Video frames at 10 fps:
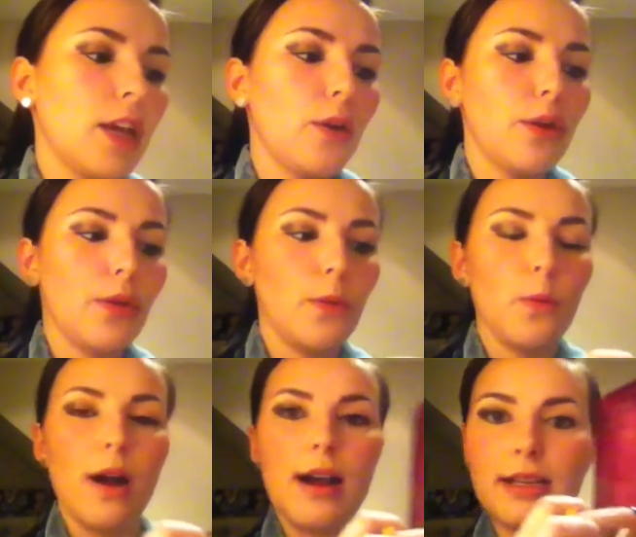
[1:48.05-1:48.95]
the
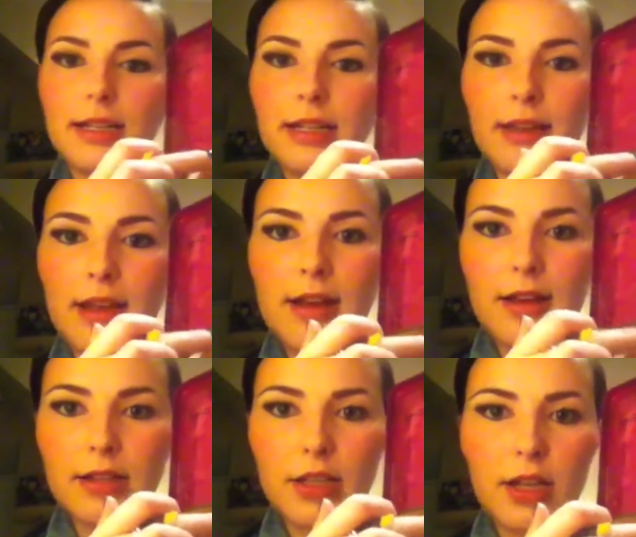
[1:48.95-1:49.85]
white
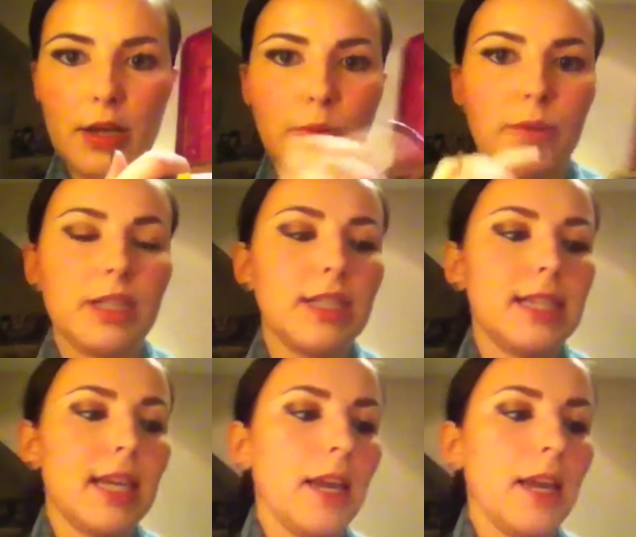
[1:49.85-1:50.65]
eyeshadow, which is here.